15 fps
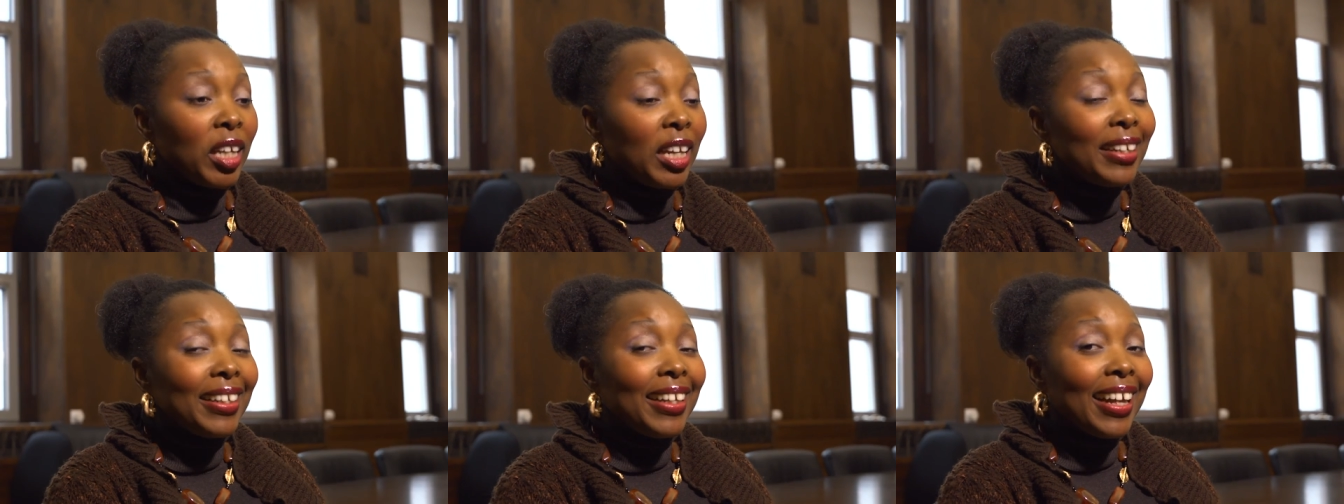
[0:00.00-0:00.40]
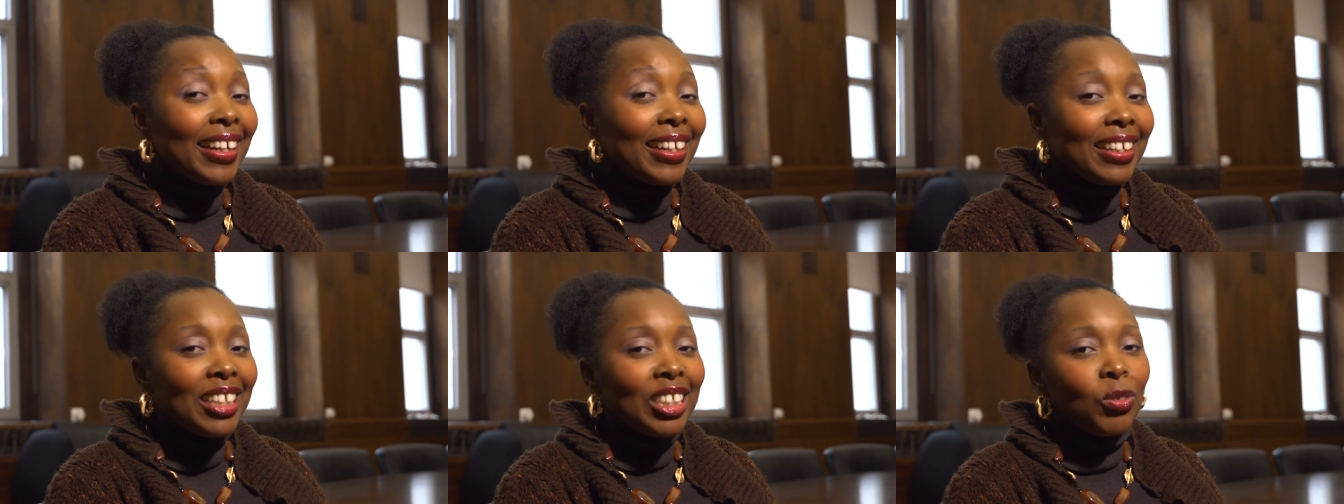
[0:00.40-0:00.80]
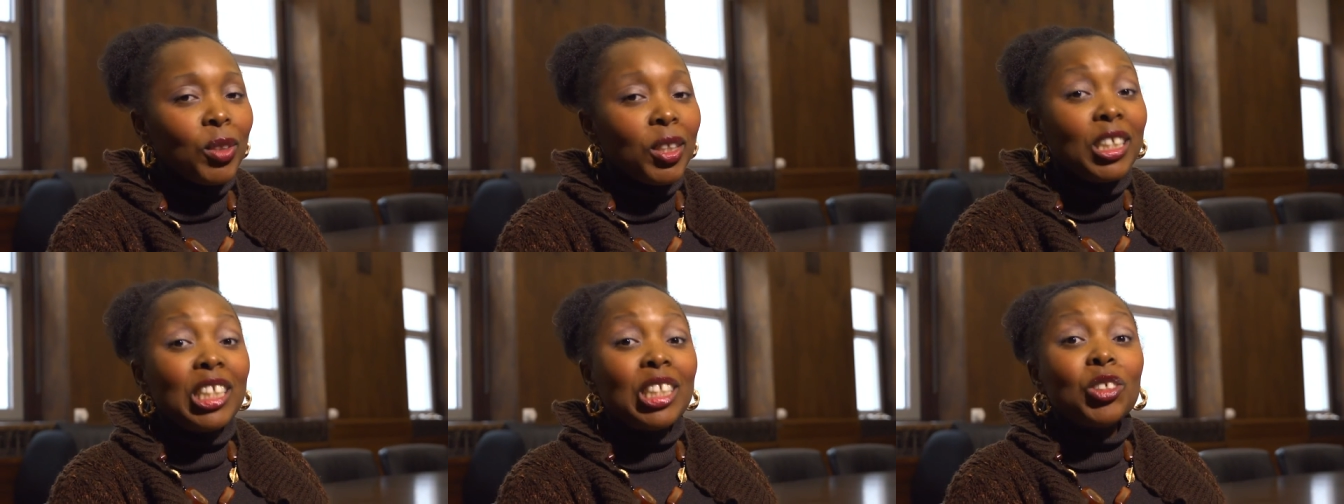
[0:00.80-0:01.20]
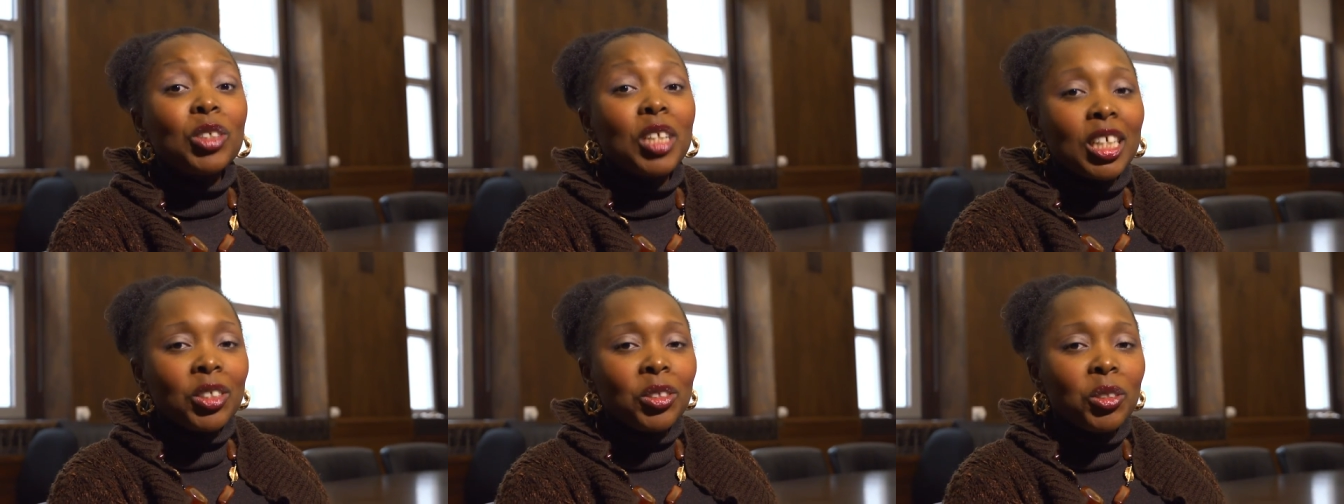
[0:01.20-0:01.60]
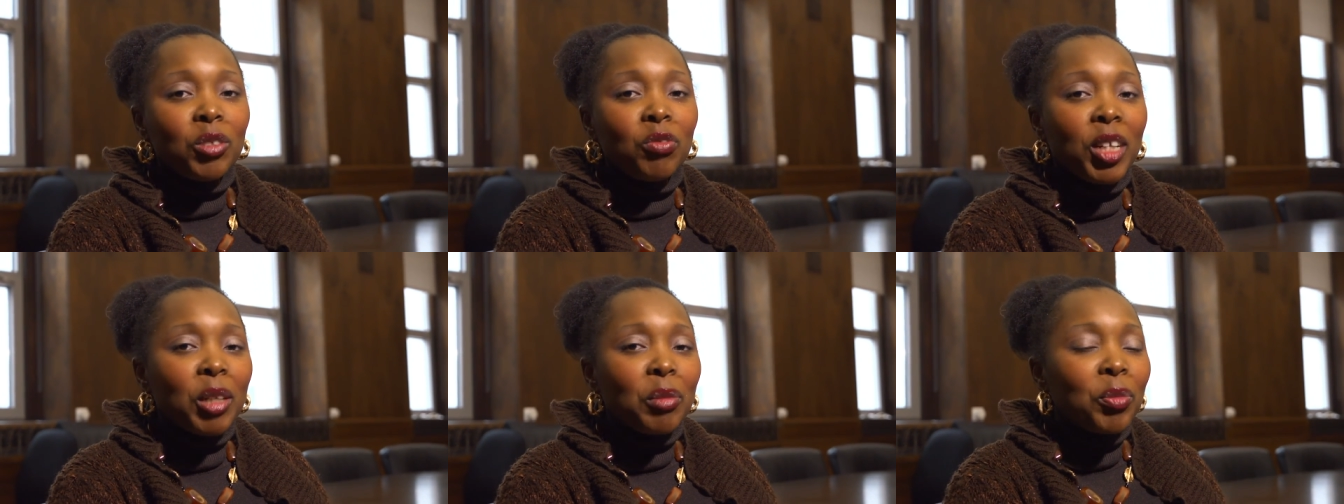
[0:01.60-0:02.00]
in Canada as well in international
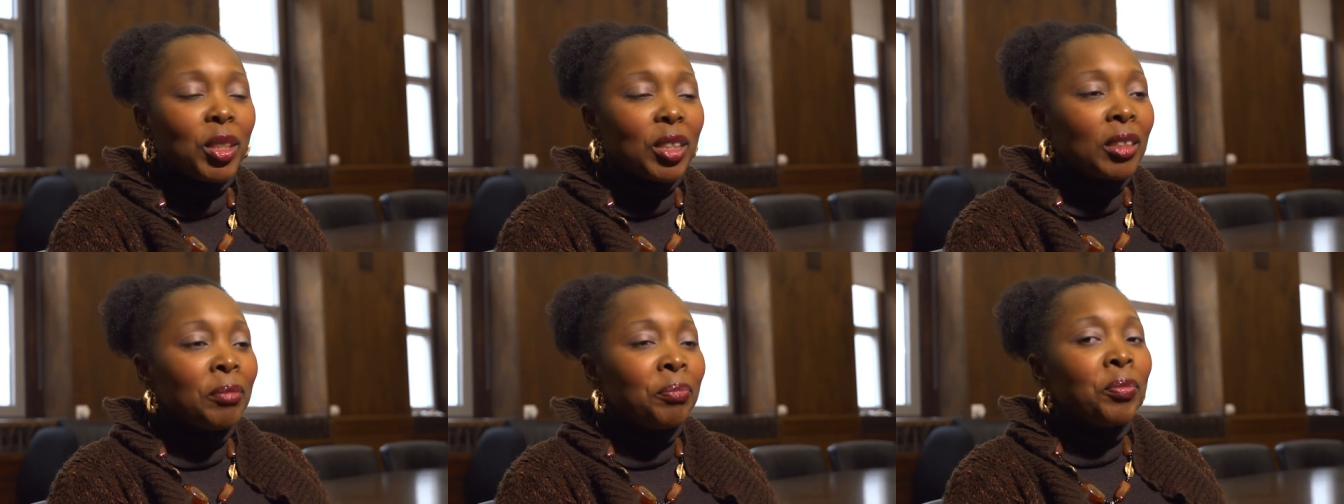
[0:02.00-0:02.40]
development,